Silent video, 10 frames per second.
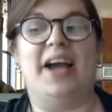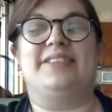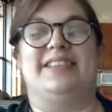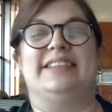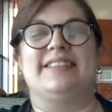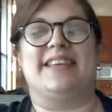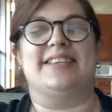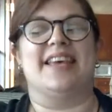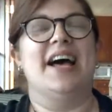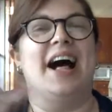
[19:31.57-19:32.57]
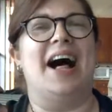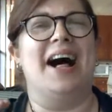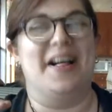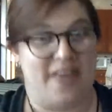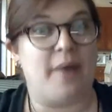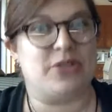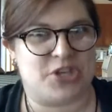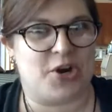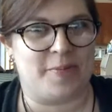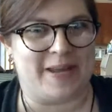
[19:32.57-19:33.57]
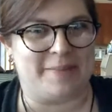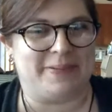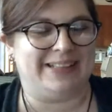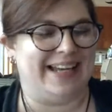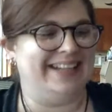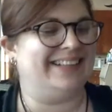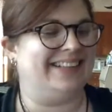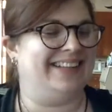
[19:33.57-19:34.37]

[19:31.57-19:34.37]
Tila says, that was her being polite.